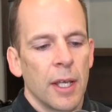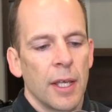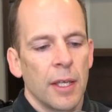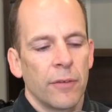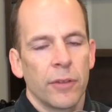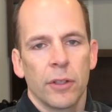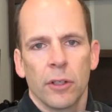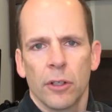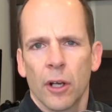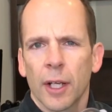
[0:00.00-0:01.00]
if you're
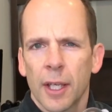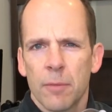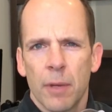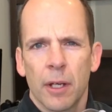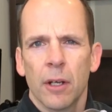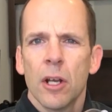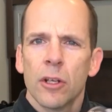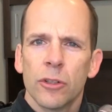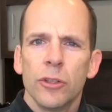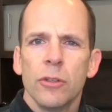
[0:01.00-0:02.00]
not getting better,
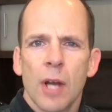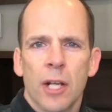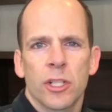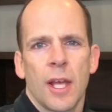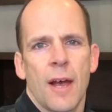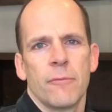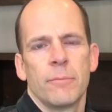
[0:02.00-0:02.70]
do you actually have